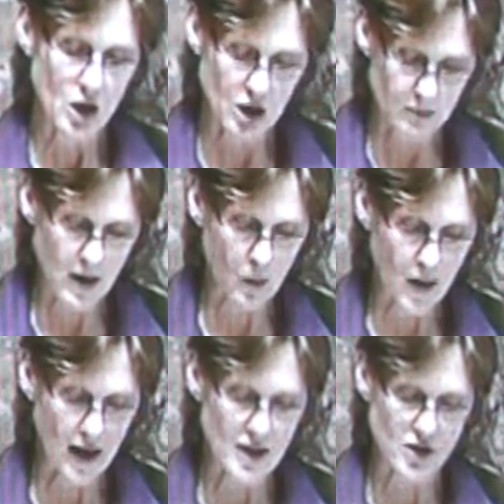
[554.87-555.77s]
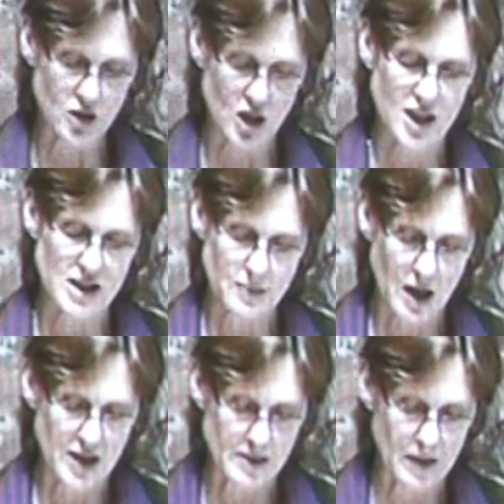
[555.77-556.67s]
You looked my way as you danced
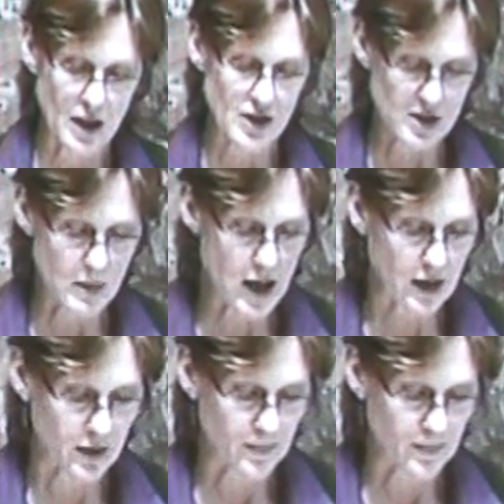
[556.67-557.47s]
past me and smiled.